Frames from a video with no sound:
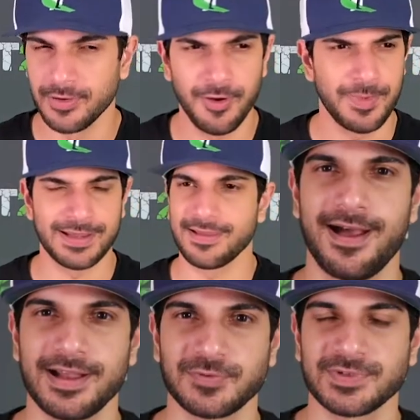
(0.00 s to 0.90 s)
Oh my
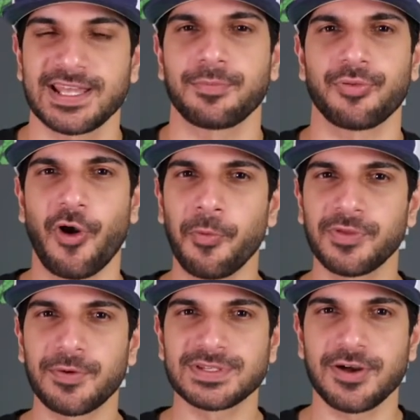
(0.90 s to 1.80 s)
gosh, was that a promo
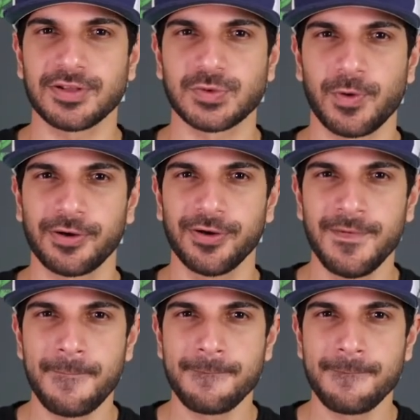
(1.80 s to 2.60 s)
that we saw on Twitter?